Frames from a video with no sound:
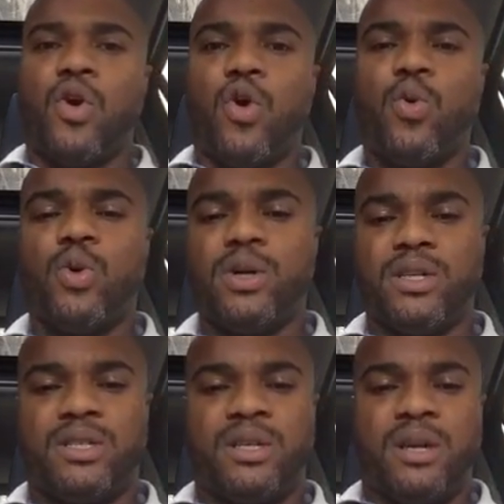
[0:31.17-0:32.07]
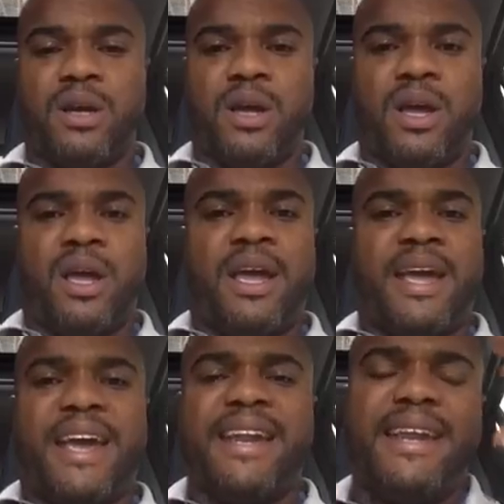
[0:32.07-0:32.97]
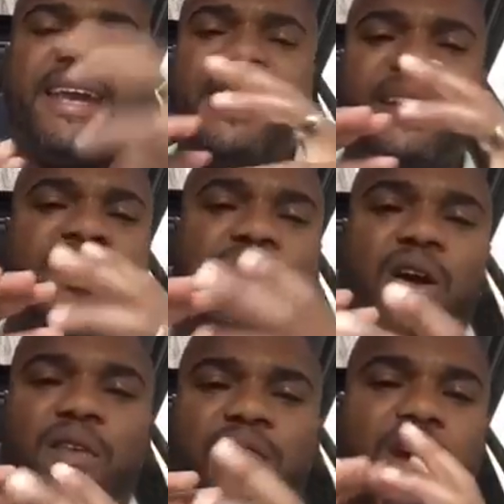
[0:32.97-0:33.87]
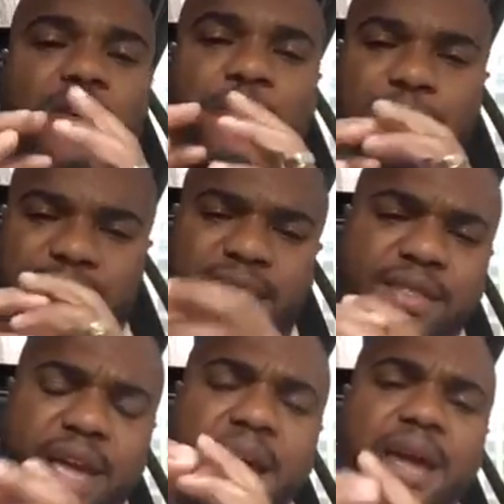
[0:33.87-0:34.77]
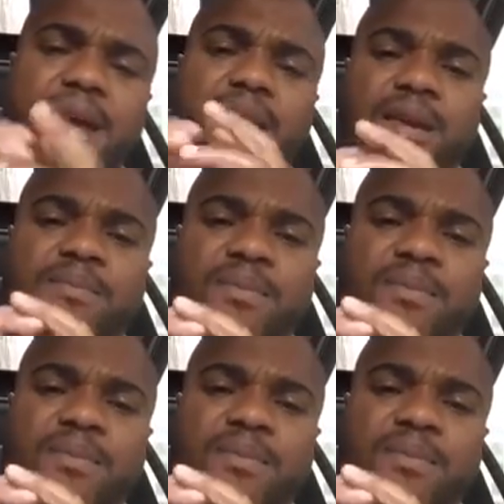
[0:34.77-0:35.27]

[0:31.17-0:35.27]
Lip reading: Who was in need of comfort in the egg.